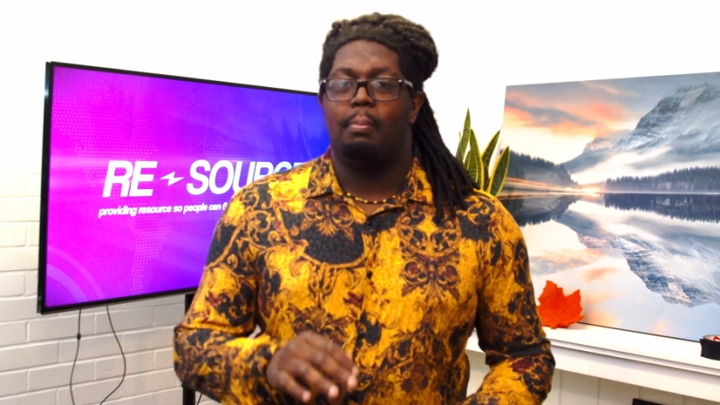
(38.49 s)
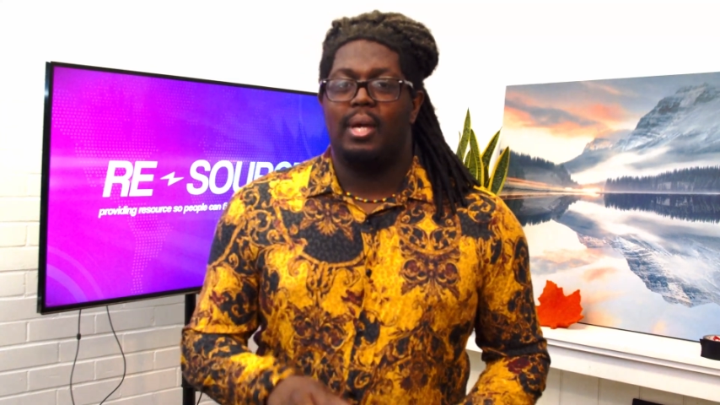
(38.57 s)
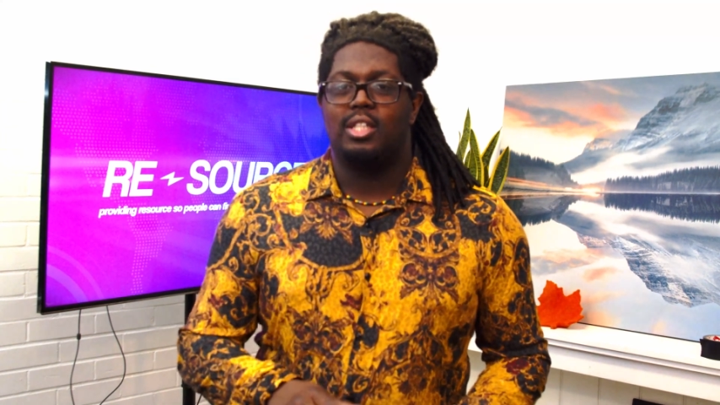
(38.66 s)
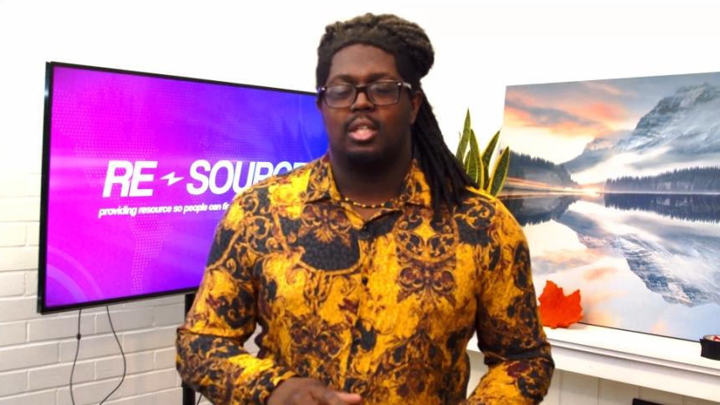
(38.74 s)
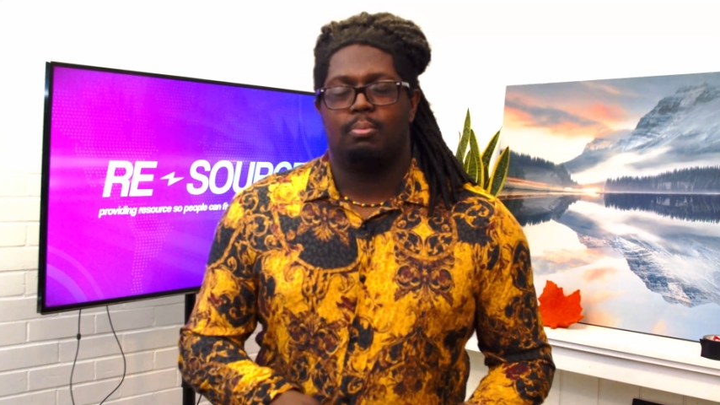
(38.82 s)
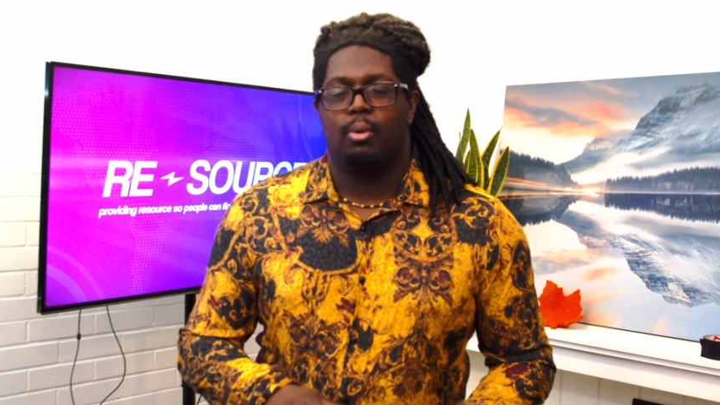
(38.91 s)

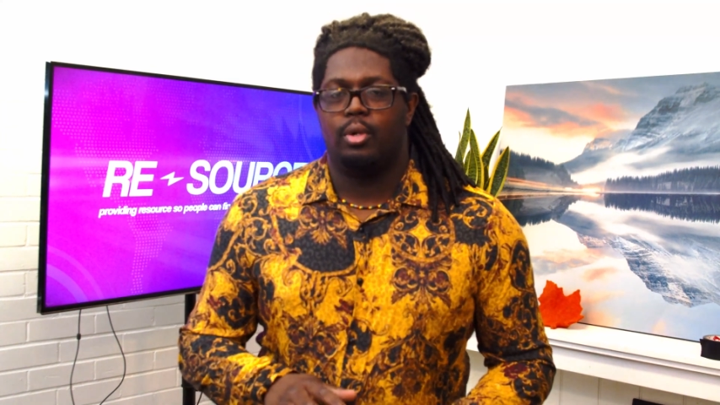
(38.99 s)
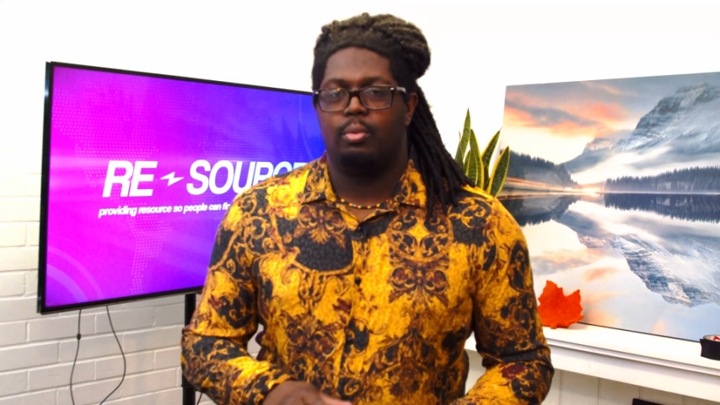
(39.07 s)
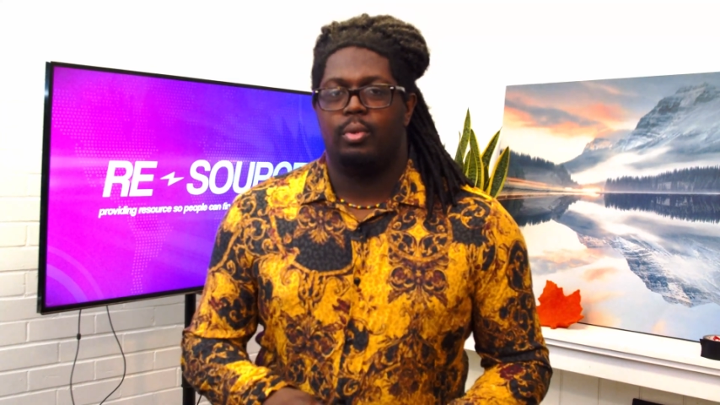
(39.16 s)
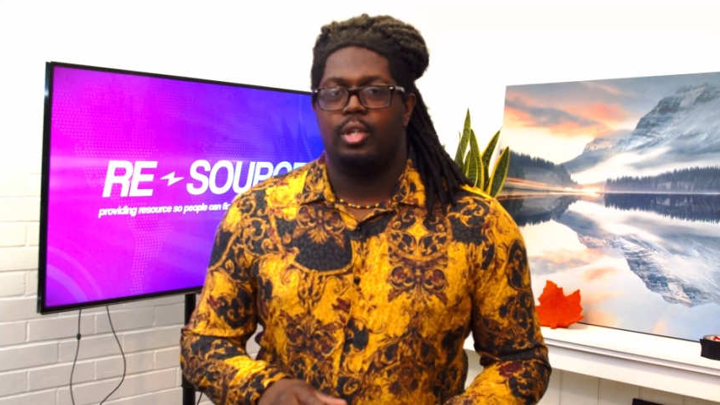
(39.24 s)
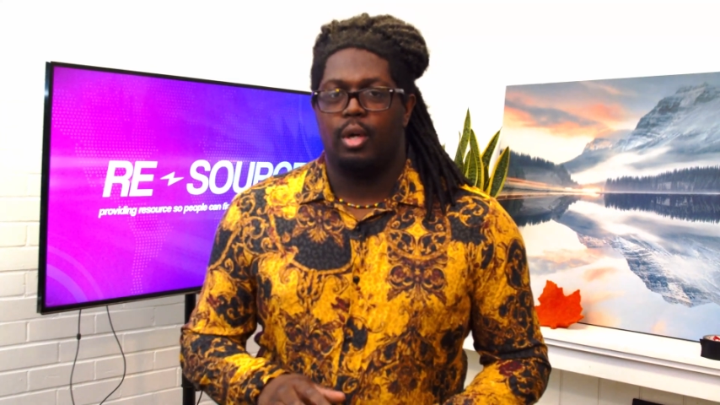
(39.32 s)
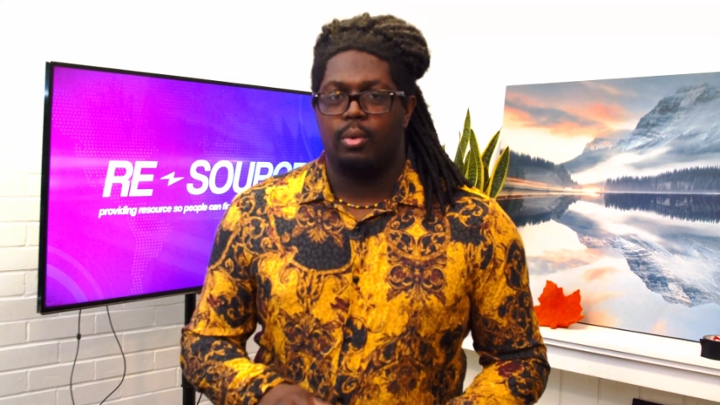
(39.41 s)
basic point
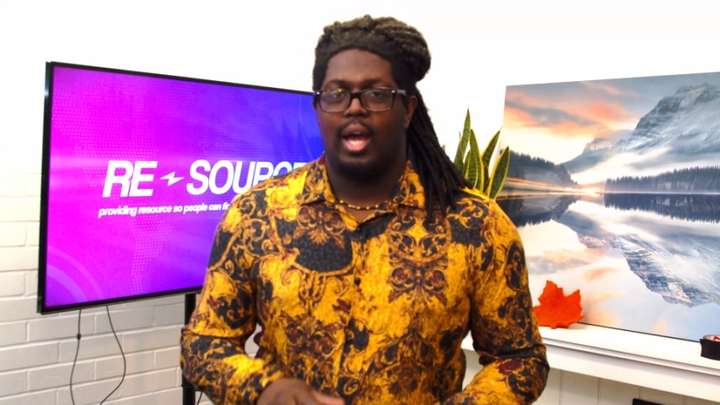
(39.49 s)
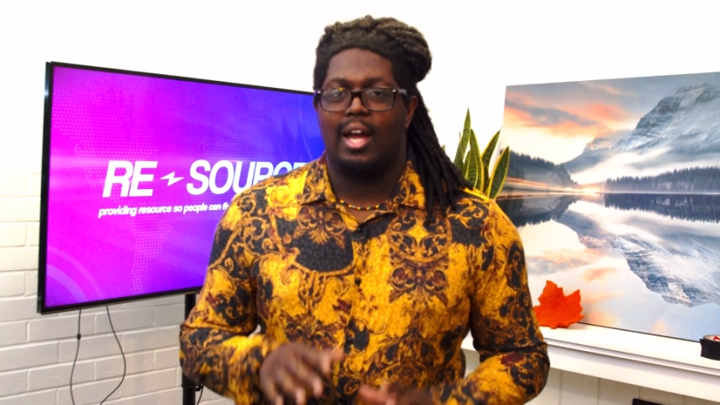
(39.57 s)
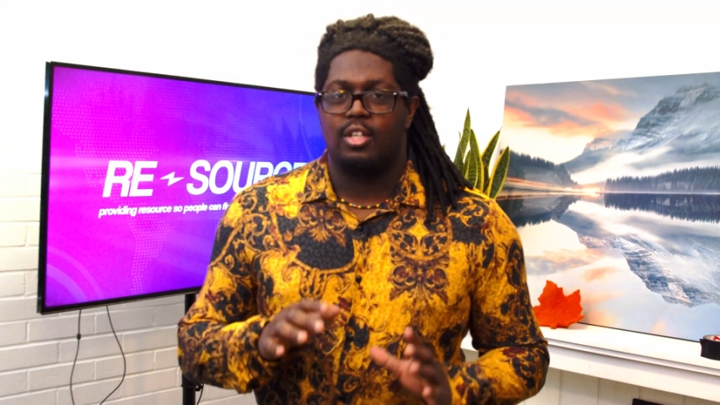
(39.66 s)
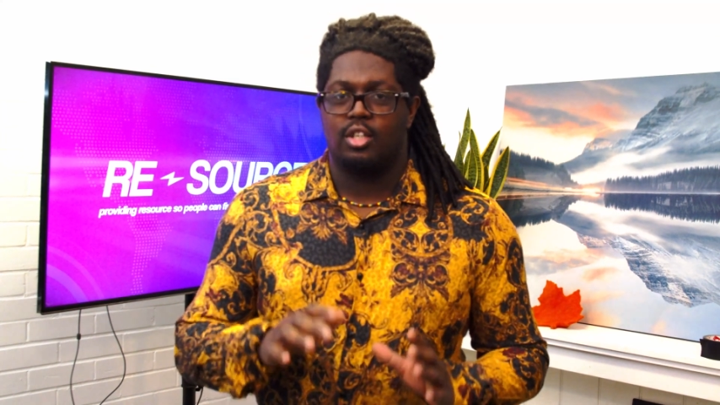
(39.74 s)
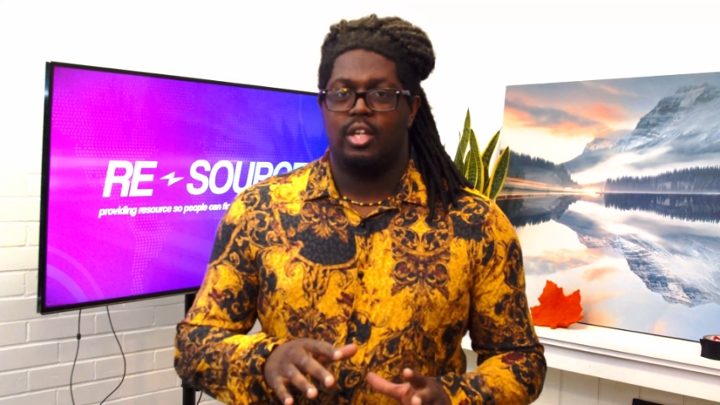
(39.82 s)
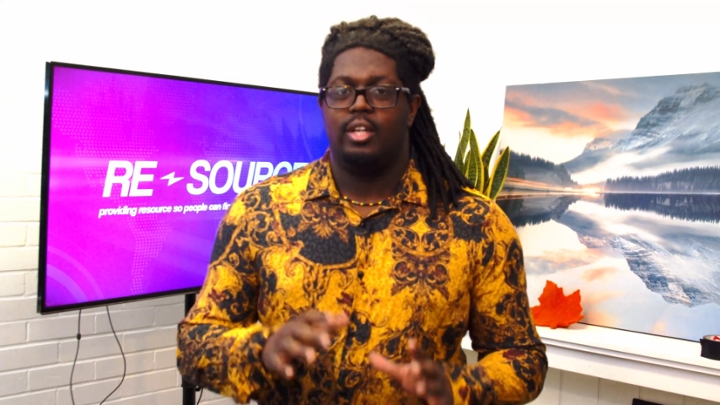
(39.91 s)
we don't
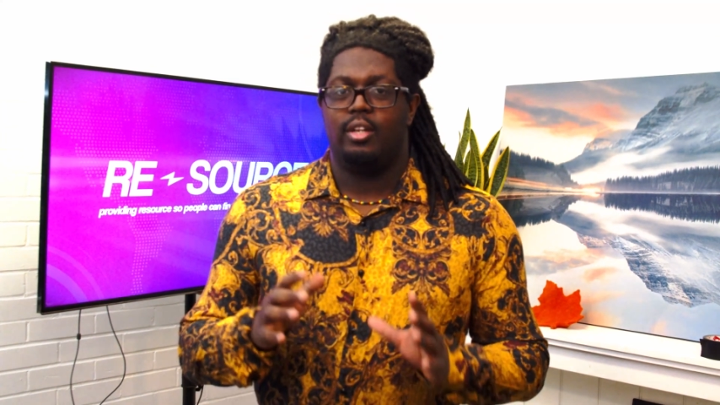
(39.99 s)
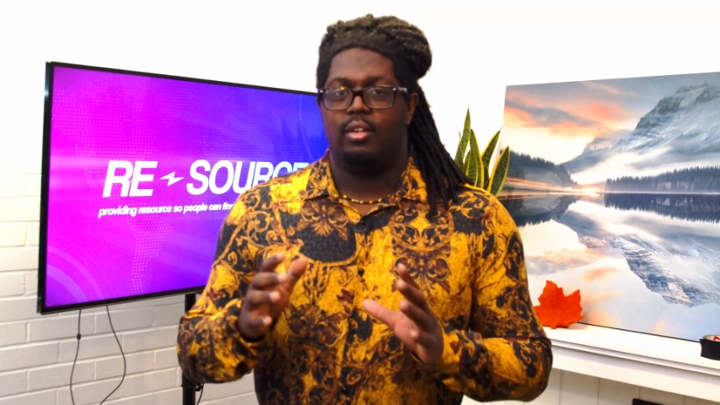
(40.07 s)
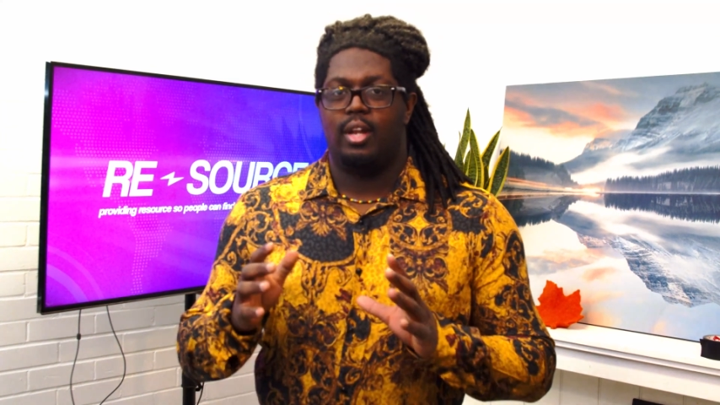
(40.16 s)
actually